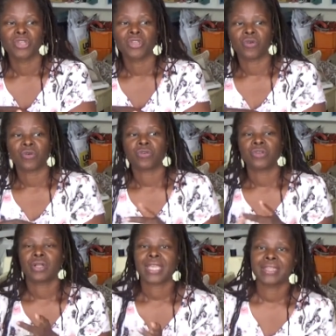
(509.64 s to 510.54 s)
you're
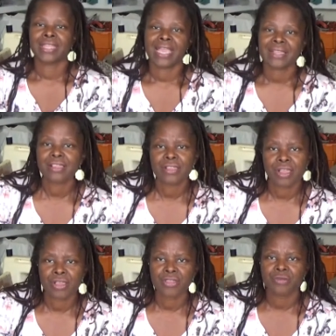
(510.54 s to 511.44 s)
not getting the
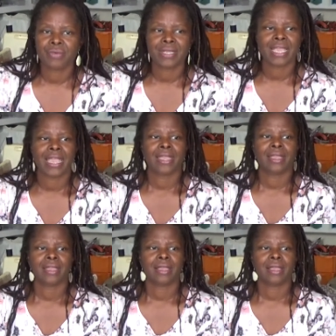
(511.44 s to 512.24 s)
exercise you would get,